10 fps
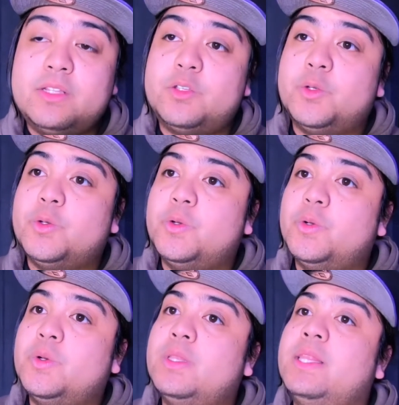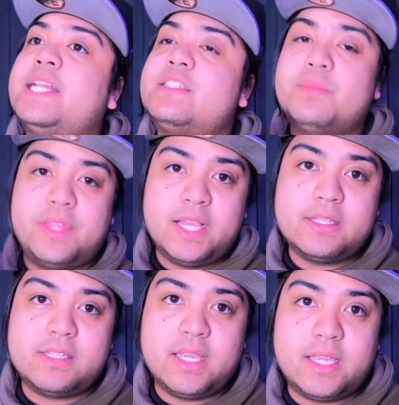to let some things
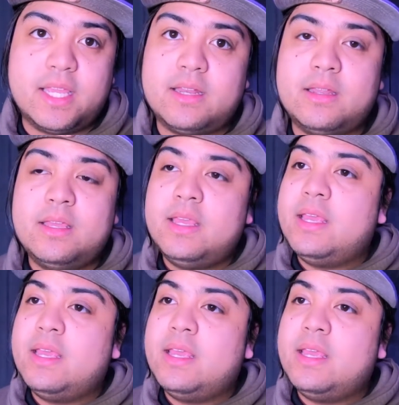sink in